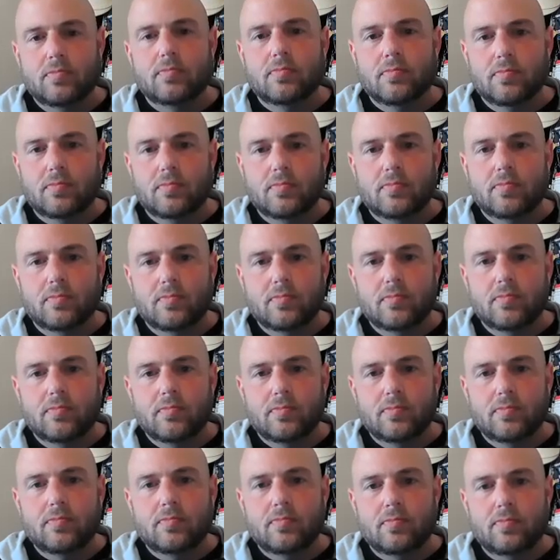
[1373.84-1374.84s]

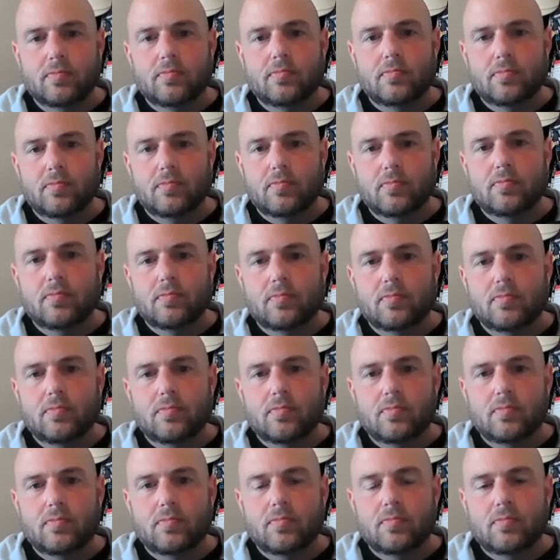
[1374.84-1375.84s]

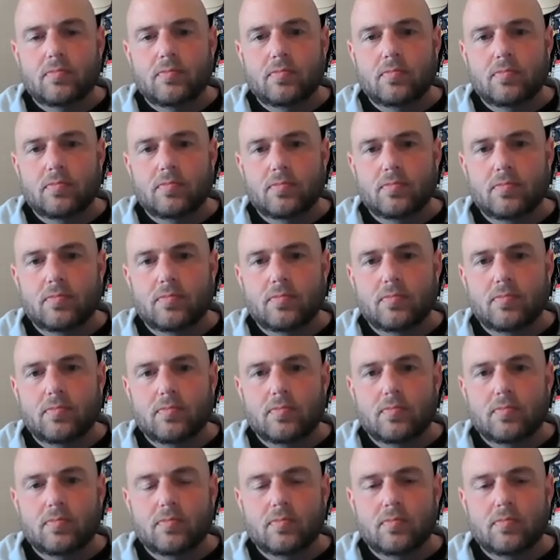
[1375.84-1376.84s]

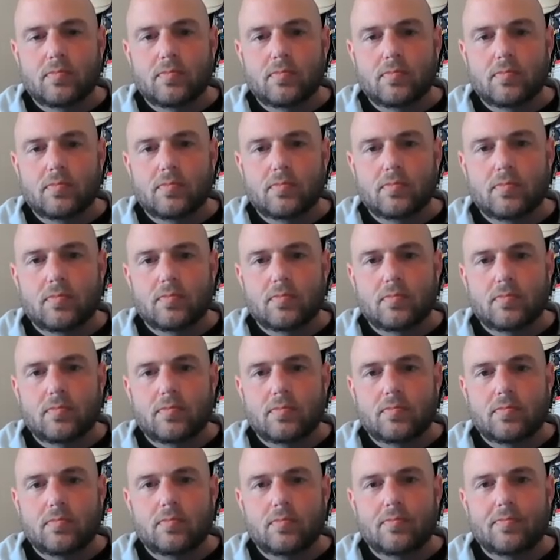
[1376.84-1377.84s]

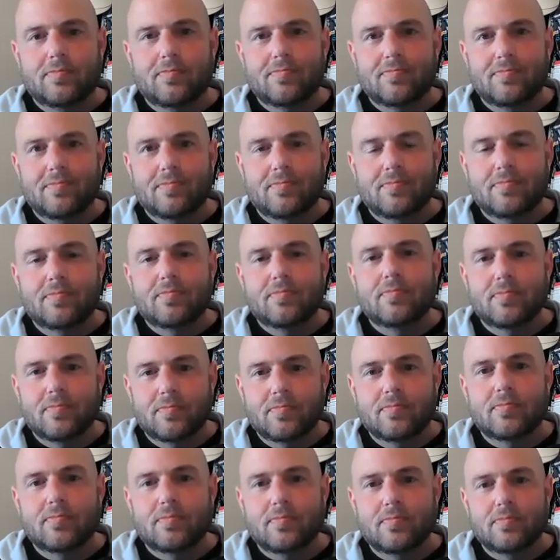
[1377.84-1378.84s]

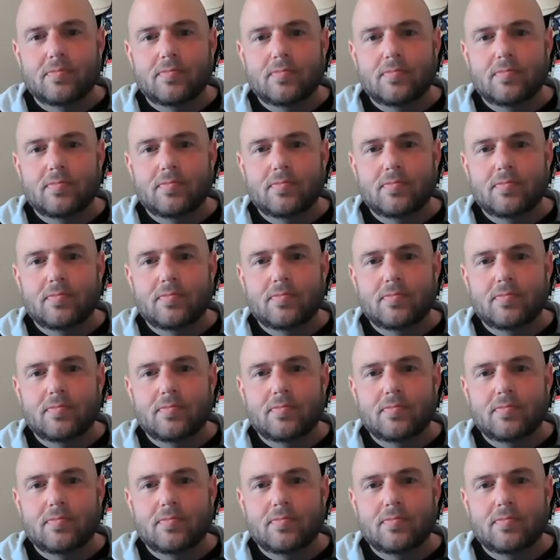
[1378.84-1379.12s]
The person shown says nothing.